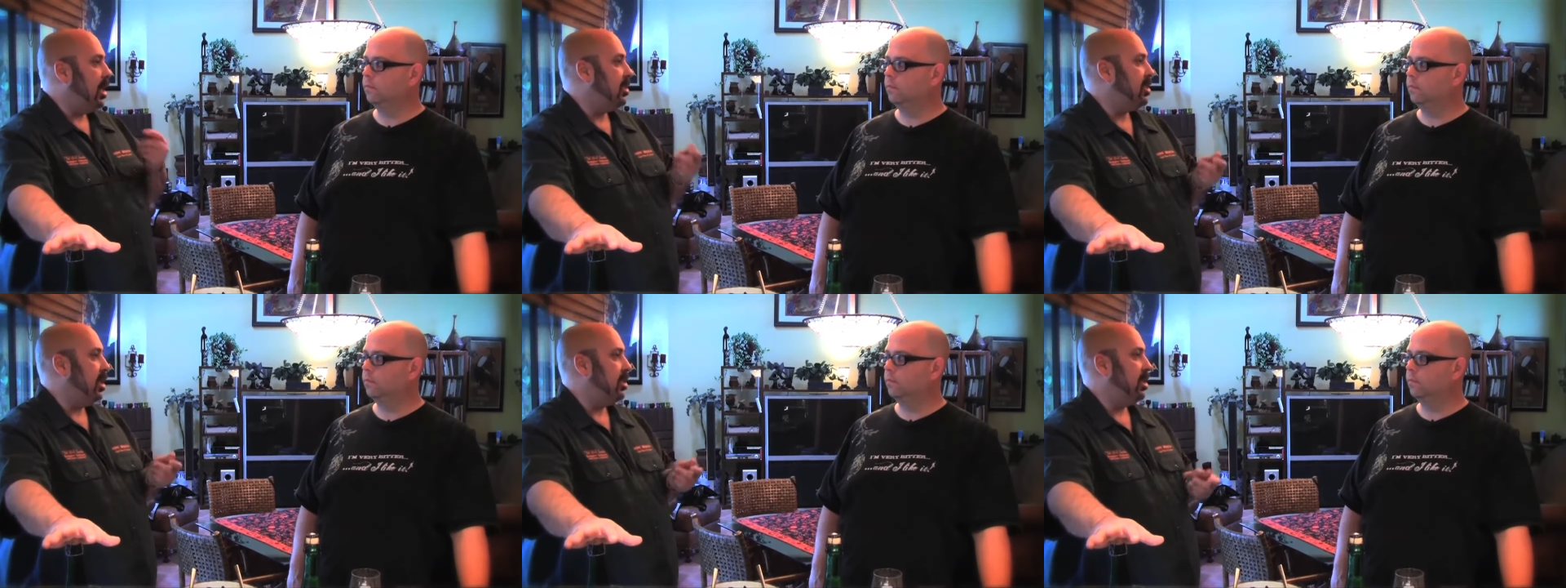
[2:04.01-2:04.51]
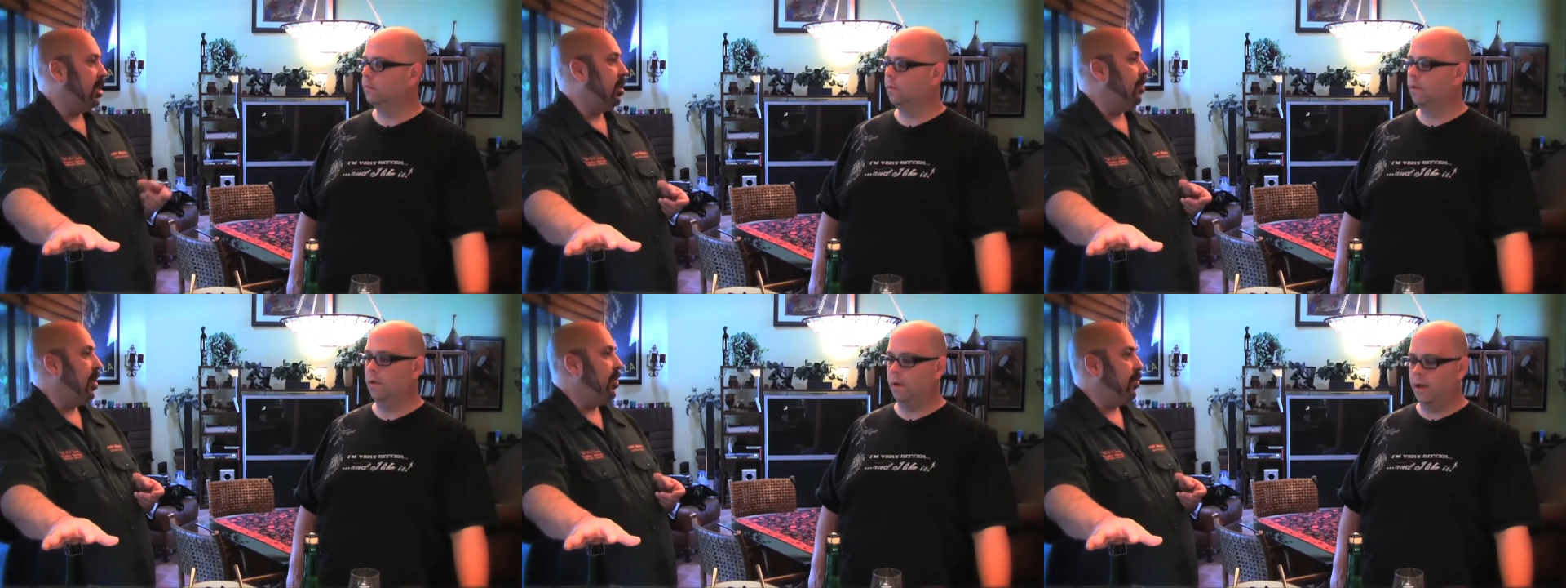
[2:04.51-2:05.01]

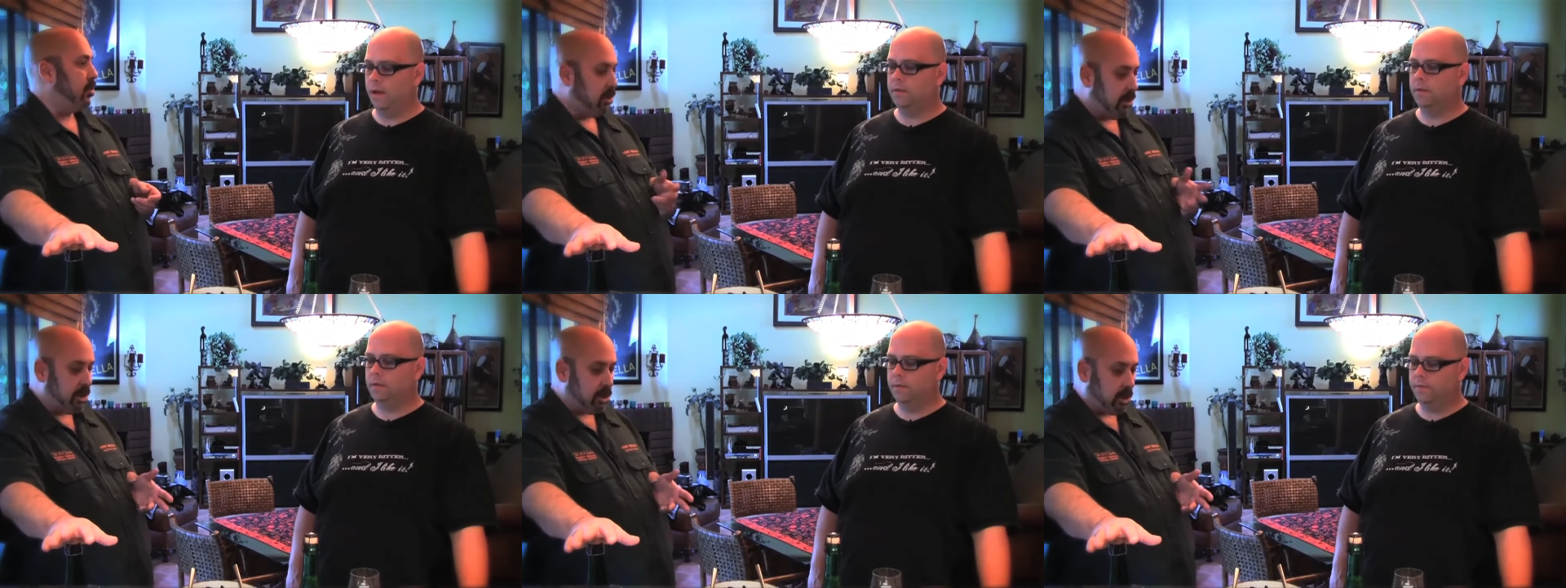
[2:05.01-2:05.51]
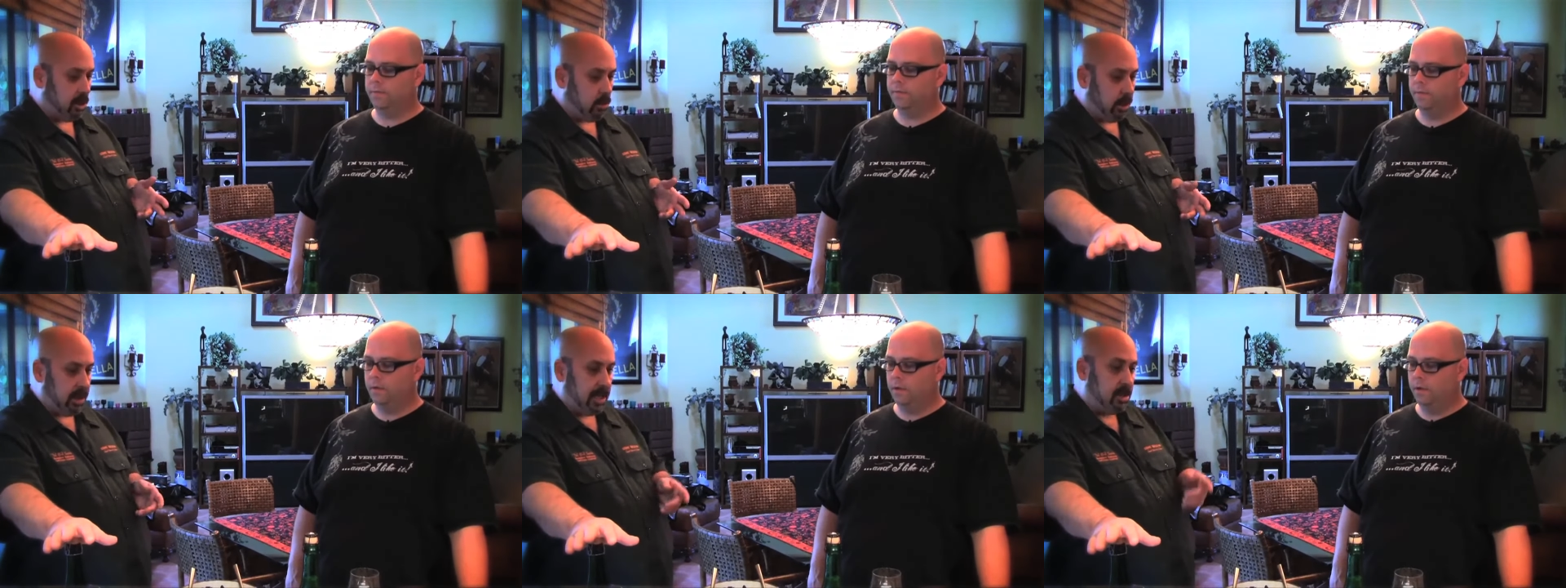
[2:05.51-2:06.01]
Speaker 1: acidic flavor. Excellent. So they should go
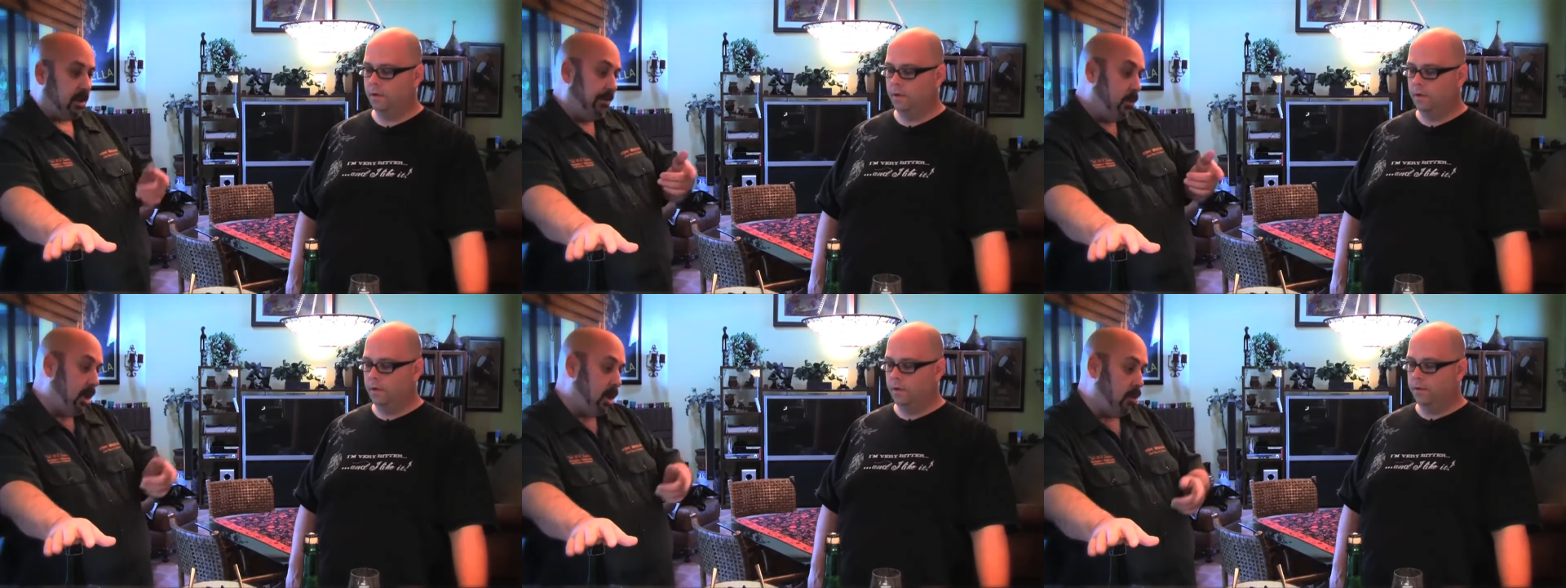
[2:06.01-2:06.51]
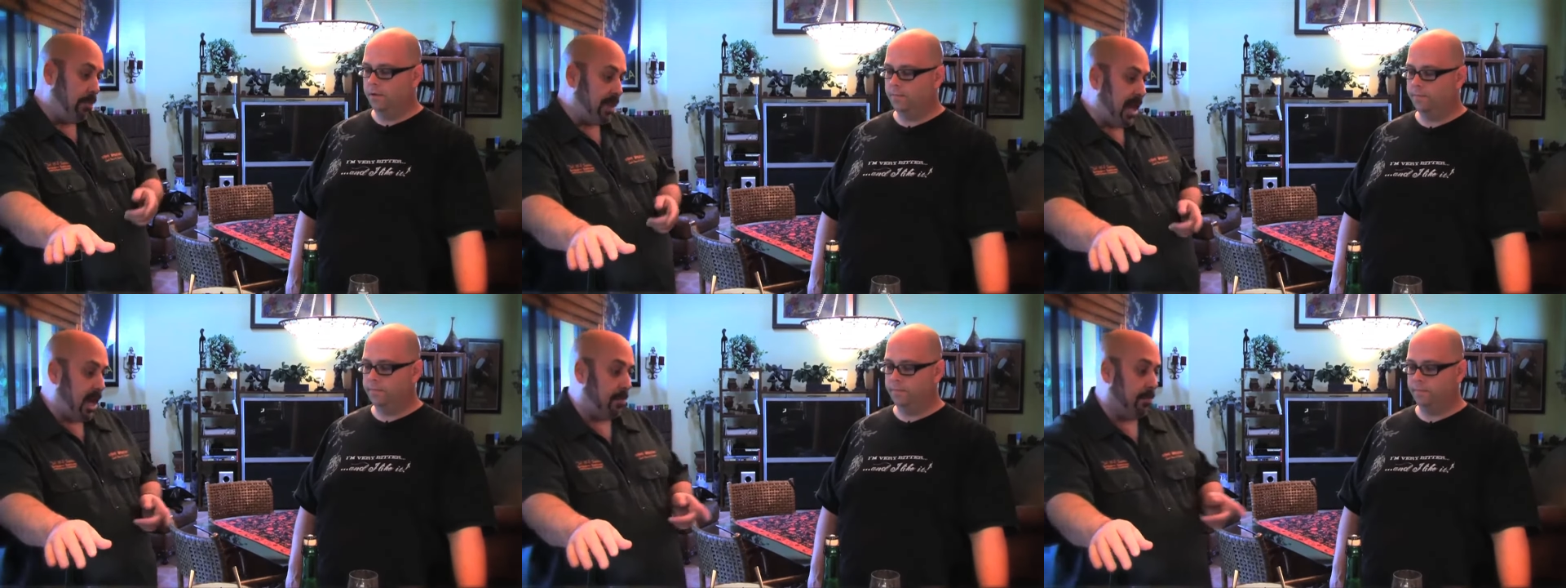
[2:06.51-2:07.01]
really nice. So if you want to
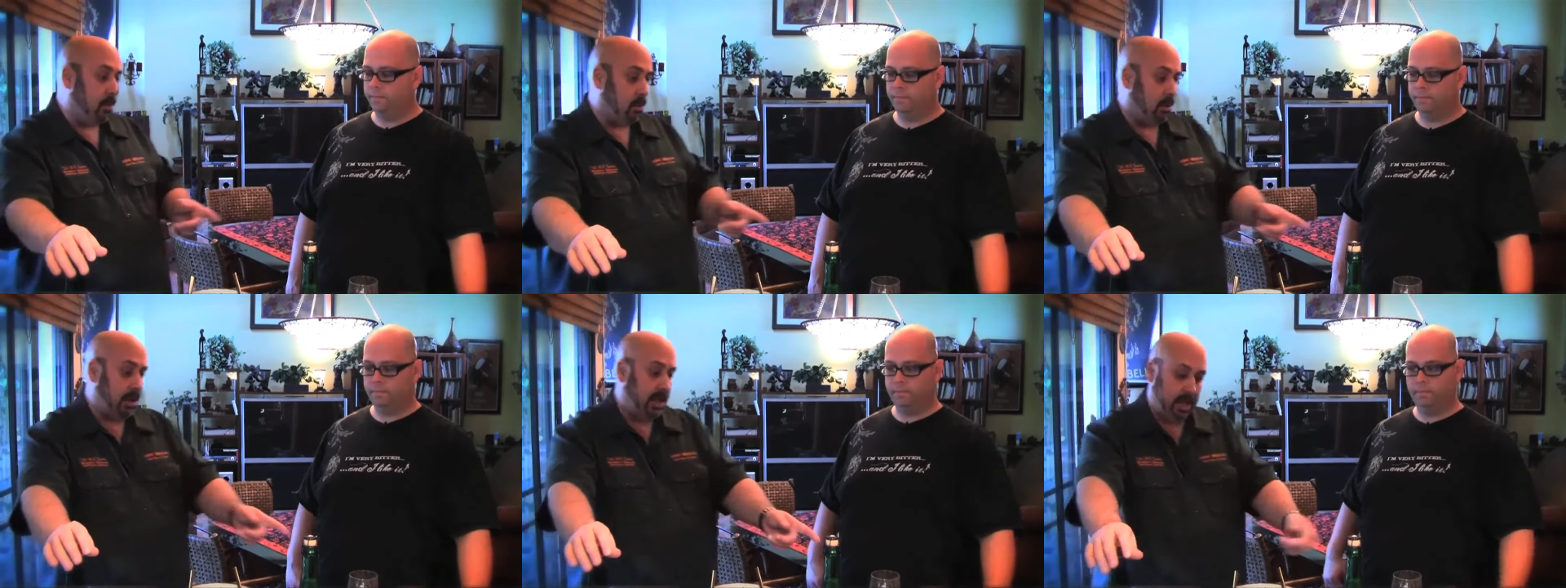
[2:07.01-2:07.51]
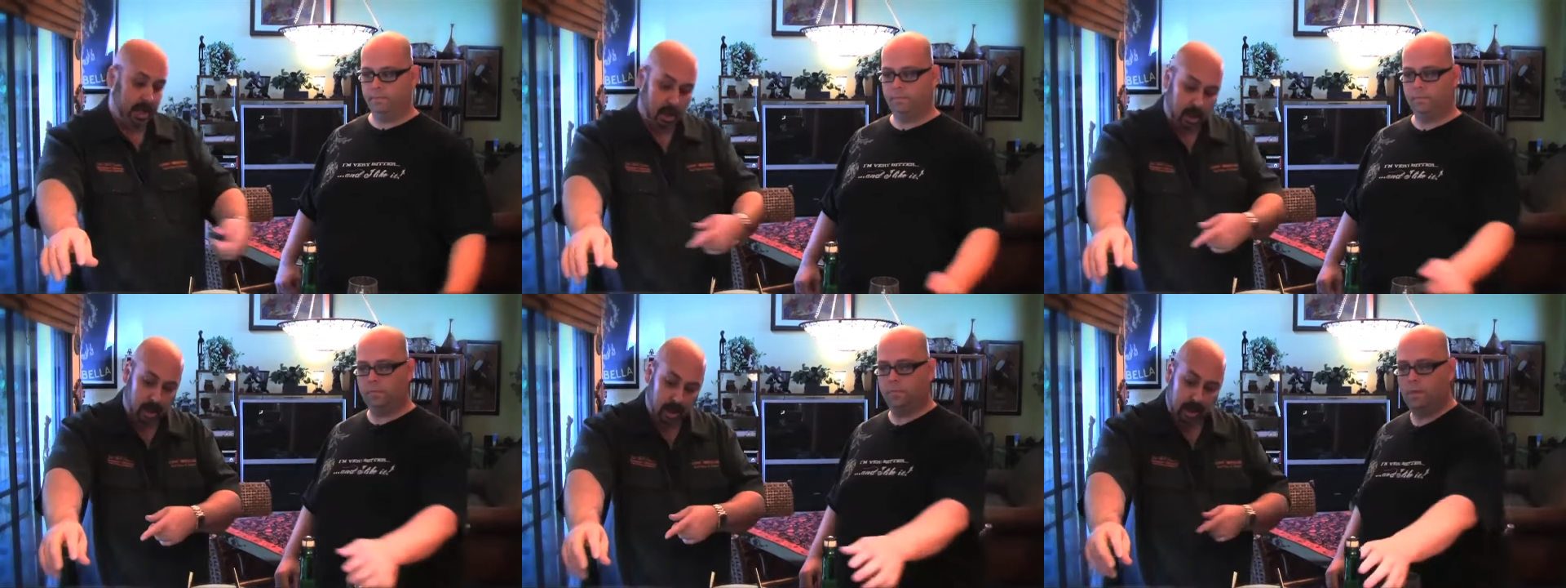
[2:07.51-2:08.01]
open that and pour it in
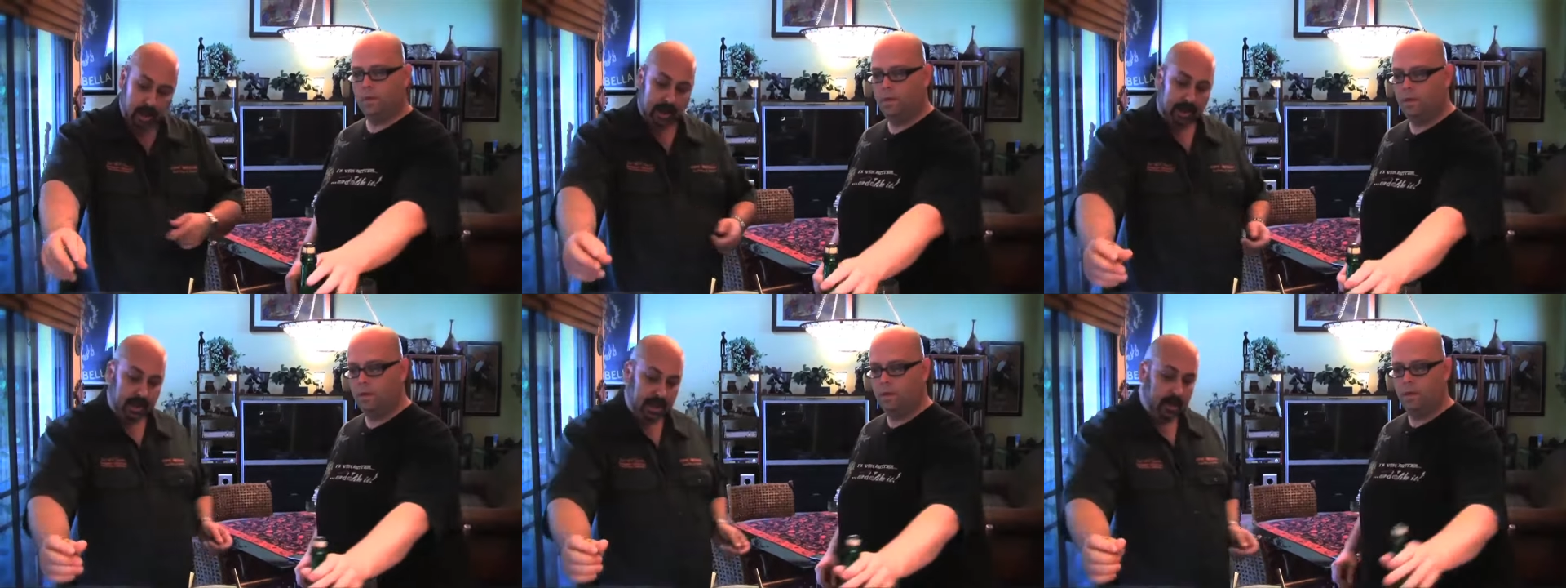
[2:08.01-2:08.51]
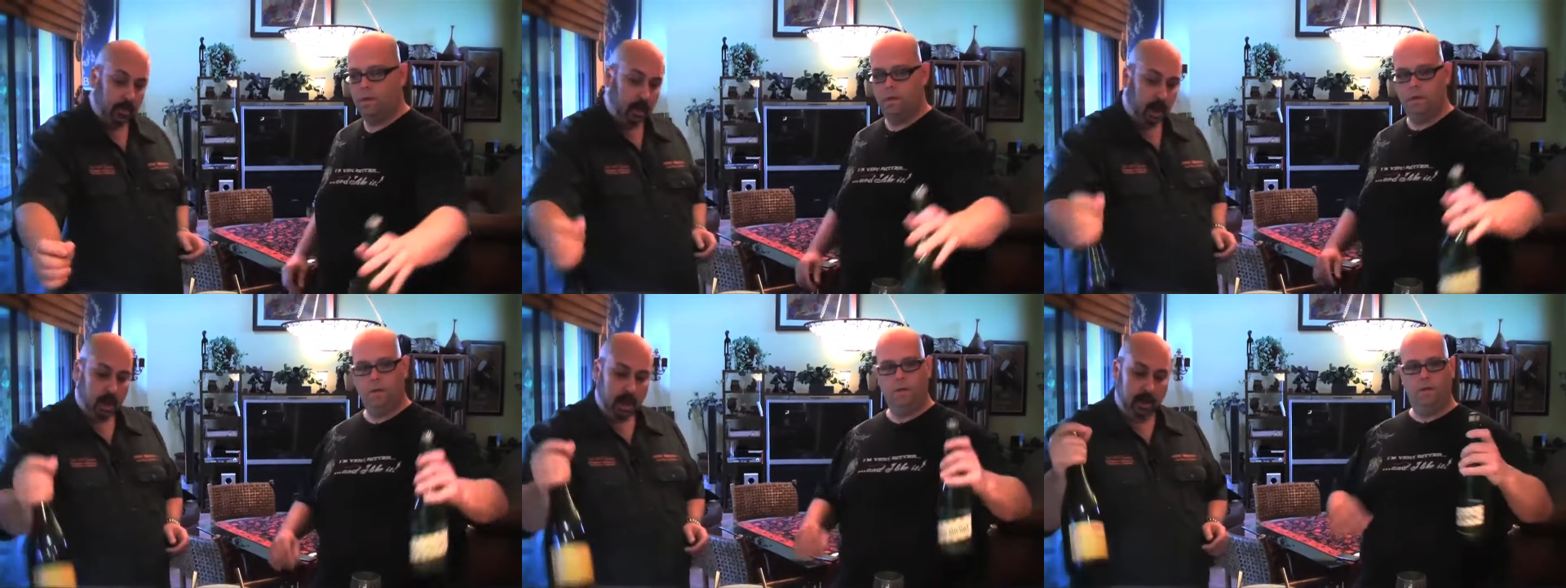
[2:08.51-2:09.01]
our
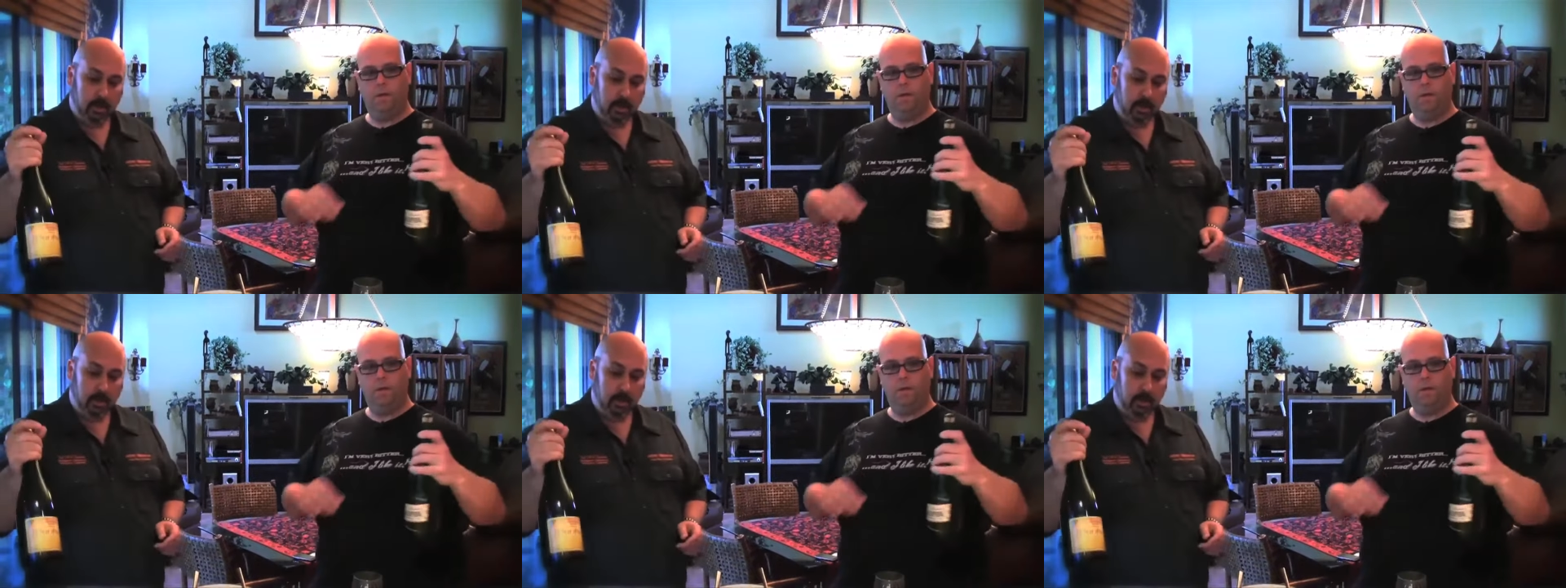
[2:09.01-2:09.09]
stemware, I